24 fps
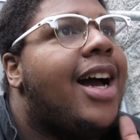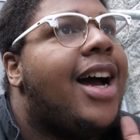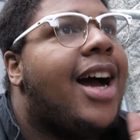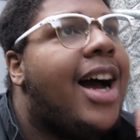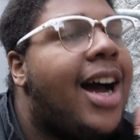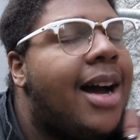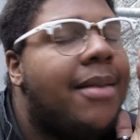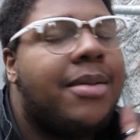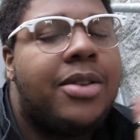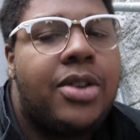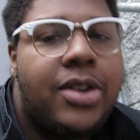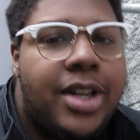
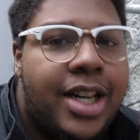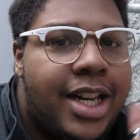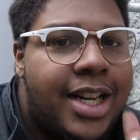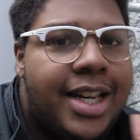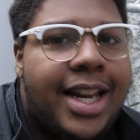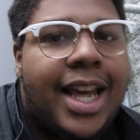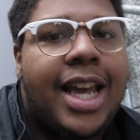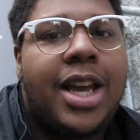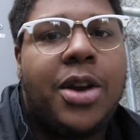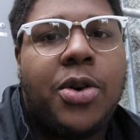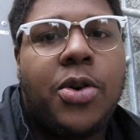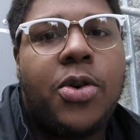I'm going to
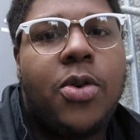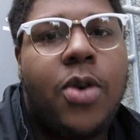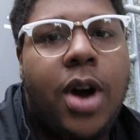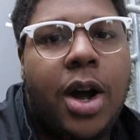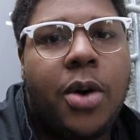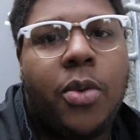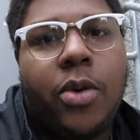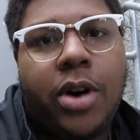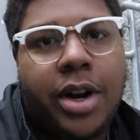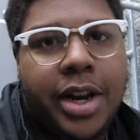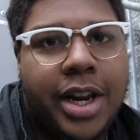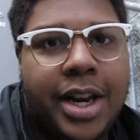date who I
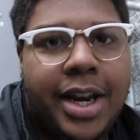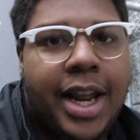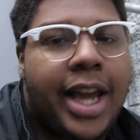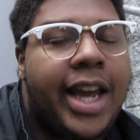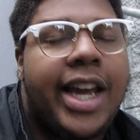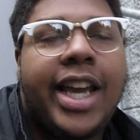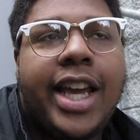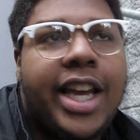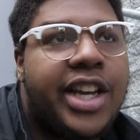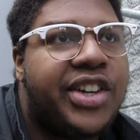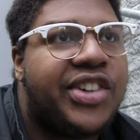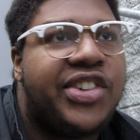want to
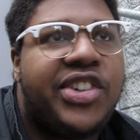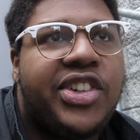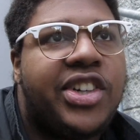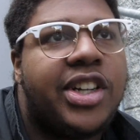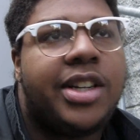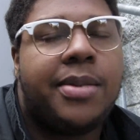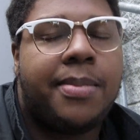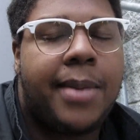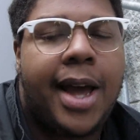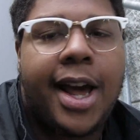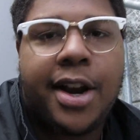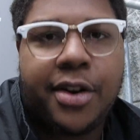date. It
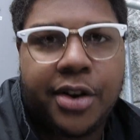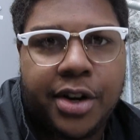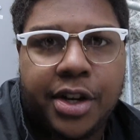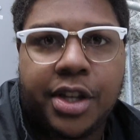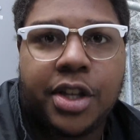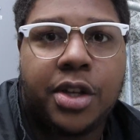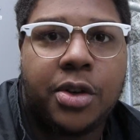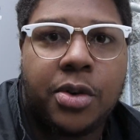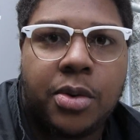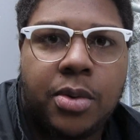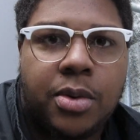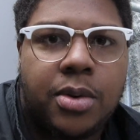shouldn't matter to
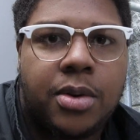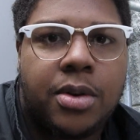you.